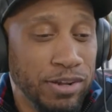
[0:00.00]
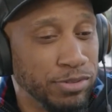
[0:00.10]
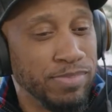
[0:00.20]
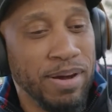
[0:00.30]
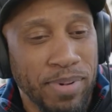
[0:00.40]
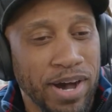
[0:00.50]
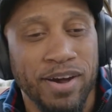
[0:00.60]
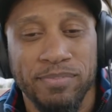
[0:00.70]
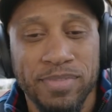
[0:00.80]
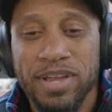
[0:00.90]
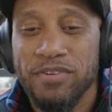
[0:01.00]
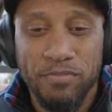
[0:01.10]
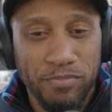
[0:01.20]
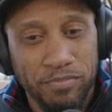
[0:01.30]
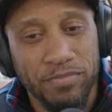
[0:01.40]
It was my
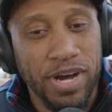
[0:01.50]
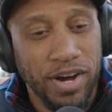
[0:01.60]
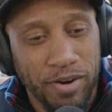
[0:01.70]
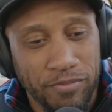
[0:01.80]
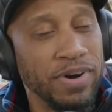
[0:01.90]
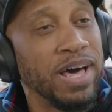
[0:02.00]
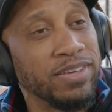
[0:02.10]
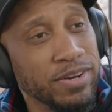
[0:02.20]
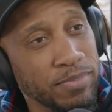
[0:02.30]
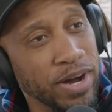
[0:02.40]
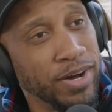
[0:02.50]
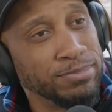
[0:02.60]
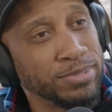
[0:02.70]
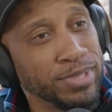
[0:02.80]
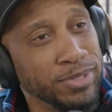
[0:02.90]
mom, father and
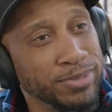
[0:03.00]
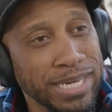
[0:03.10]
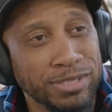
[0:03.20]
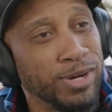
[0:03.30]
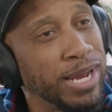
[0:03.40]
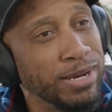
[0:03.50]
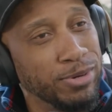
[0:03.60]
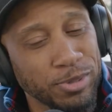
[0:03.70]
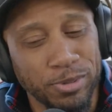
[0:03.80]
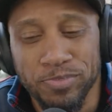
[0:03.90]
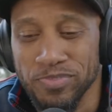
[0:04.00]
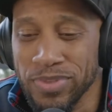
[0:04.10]
mom. So that's all I knew.